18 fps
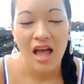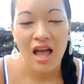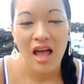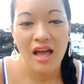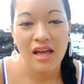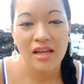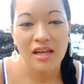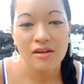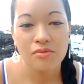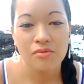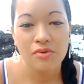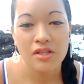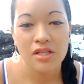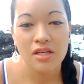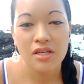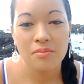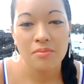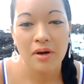And
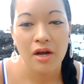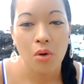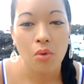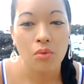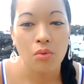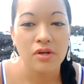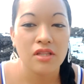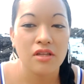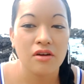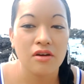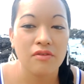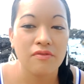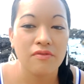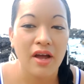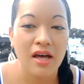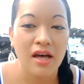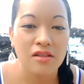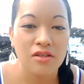really, by owning their
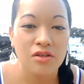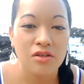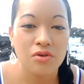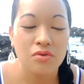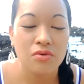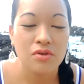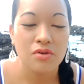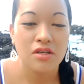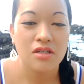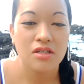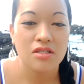value